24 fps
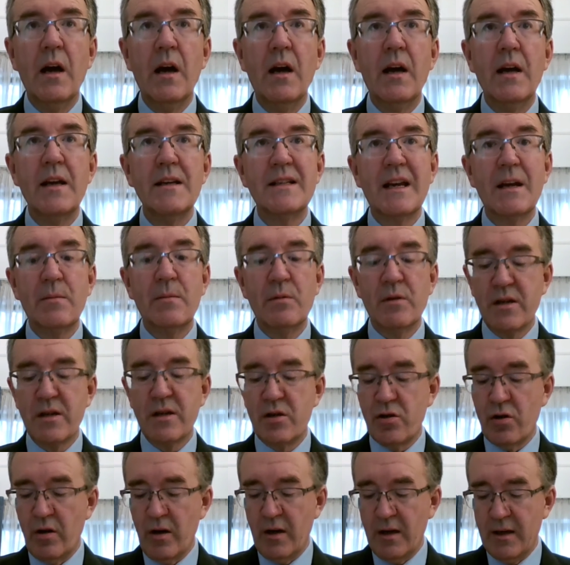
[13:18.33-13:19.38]
is able to
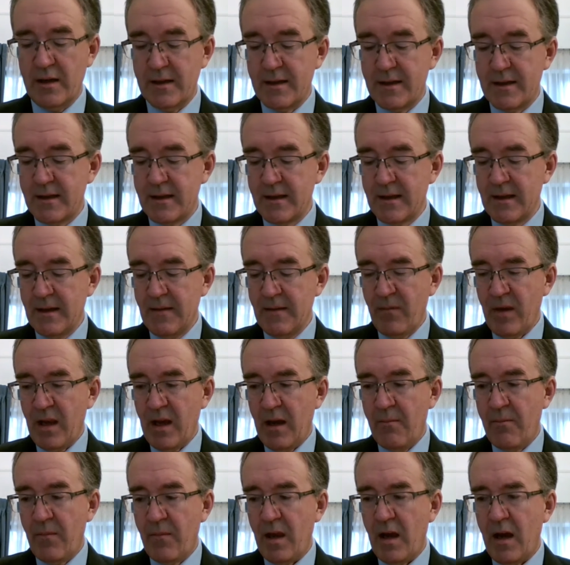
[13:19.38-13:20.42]
join us.
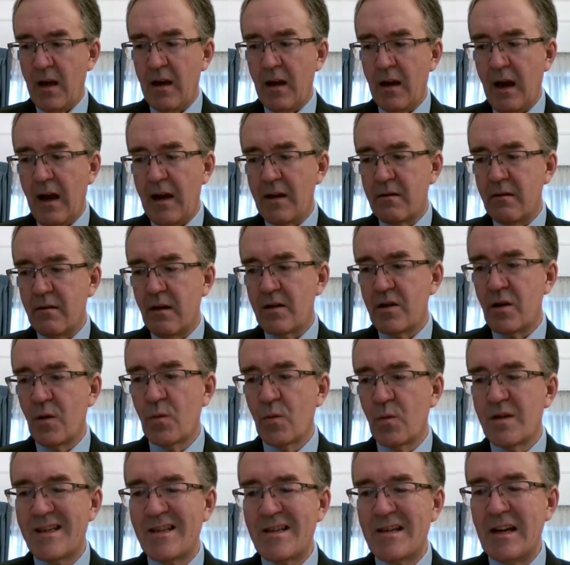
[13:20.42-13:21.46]
And I don't
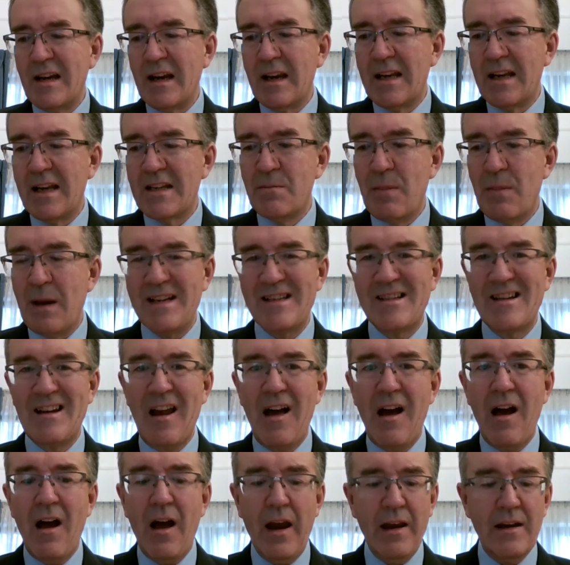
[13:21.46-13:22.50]
want to steal his best
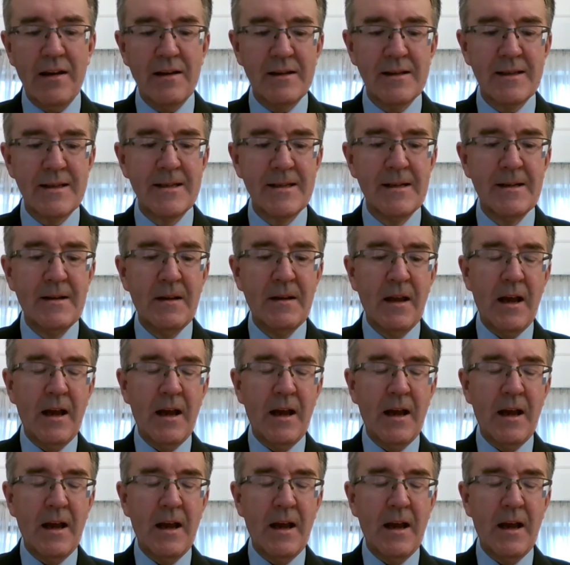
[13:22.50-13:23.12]
lines,